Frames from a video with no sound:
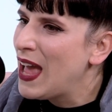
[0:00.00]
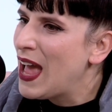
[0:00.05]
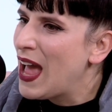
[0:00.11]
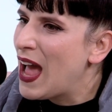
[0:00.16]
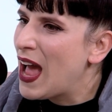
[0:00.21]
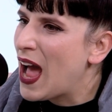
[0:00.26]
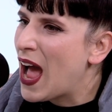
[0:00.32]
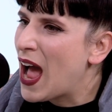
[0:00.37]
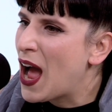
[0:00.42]

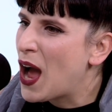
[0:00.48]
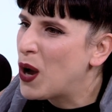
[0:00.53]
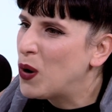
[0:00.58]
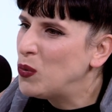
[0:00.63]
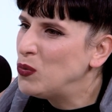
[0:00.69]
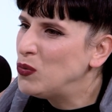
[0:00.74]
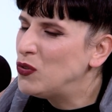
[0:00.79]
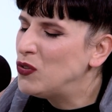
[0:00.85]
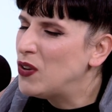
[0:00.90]

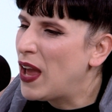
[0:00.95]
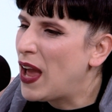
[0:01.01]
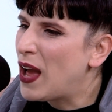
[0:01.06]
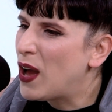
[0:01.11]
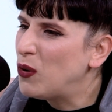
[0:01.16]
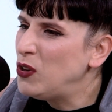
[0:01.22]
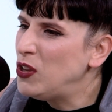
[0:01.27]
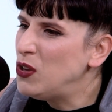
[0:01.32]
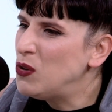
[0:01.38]
how
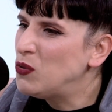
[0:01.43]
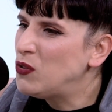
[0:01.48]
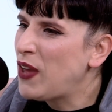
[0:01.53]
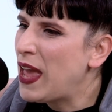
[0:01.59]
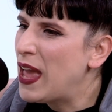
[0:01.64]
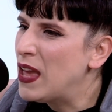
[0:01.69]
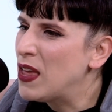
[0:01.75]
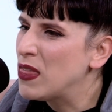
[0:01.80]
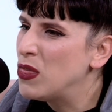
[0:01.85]
do you
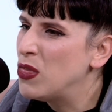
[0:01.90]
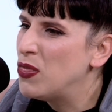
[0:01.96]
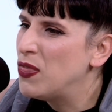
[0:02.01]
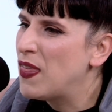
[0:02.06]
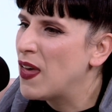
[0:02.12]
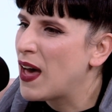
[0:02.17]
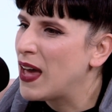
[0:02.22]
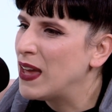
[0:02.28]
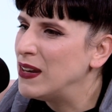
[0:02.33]
take
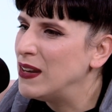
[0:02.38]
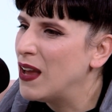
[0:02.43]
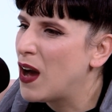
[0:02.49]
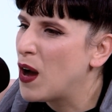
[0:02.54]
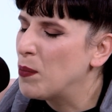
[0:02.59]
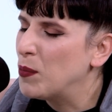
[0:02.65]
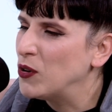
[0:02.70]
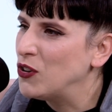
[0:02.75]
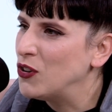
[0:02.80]
that
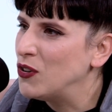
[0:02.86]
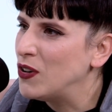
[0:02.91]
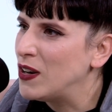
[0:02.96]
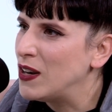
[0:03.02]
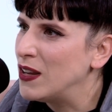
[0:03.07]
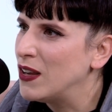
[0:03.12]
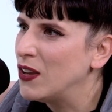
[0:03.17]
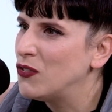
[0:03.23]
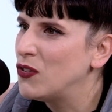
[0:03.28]

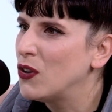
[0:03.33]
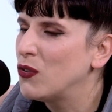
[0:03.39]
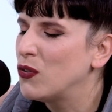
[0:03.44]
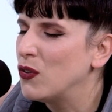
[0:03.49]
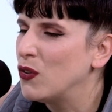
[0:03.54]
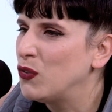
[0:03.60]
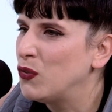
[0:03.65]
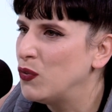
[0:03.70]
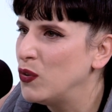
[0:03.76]
opportunity? Because
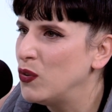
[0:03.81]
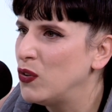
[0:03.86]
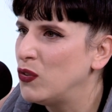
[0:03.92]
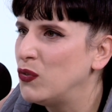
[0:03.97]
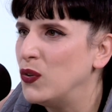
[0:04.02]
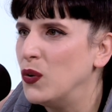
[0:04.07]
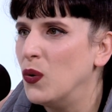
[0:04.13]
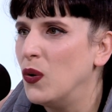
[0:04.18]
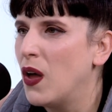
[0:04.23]
there's food as
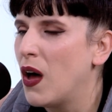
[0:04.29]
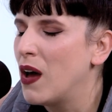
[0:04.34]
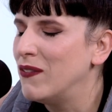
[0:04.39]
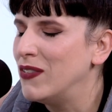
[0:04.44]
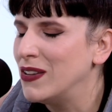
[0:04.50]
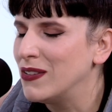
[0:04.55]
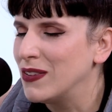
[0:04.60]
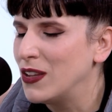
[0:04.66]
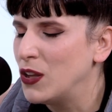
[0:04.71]
fuel.
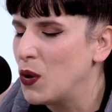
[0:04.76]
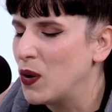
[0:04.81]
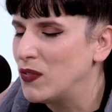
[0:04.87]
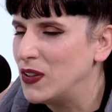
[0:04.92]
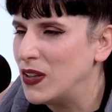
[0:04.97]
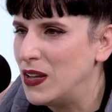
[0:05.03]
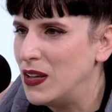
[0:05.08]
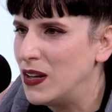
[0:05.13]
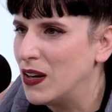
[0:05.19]
Obviously, you have
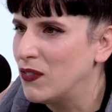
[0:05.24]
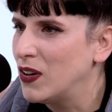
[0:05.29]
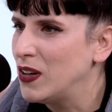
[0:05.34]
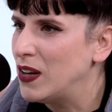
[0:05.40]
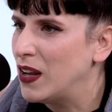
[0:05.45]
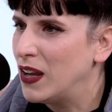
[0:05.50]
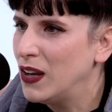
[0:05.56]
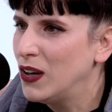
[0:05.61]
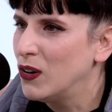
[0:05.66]
to eat every
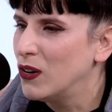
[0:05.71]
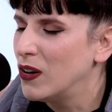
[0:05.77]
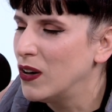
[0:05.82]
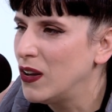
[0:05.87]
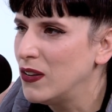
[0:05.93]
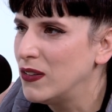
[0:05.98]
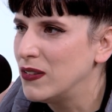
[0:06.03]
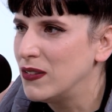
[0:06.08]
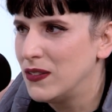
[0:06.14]
day, or
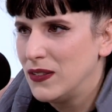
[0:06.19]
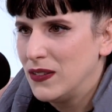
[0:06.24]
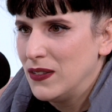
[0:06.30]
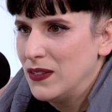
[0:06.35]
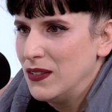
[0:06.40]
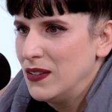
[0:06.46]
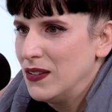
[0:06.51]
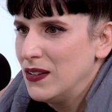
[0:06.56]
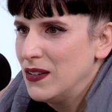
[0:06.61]
else
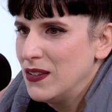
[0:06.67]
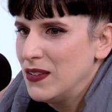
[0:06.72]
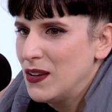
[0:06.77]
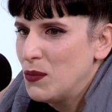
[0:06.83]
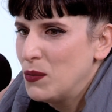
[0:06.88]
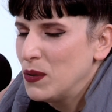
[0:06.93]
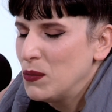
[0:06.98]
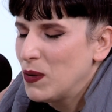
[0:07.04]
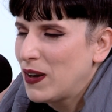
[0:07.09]
that
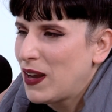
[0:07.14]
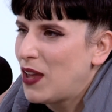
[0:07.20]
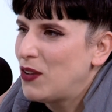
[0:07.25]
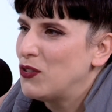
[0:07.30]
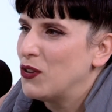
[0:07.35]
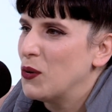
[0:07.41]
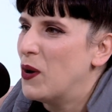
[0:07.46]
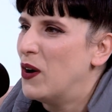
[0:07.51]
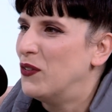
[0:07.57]
wouldn't work out
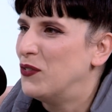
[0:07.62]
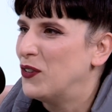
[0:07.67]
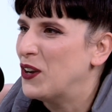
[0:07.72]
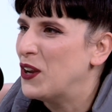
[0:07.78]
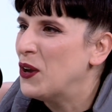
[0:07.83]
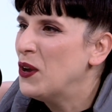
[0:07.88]
so well for you.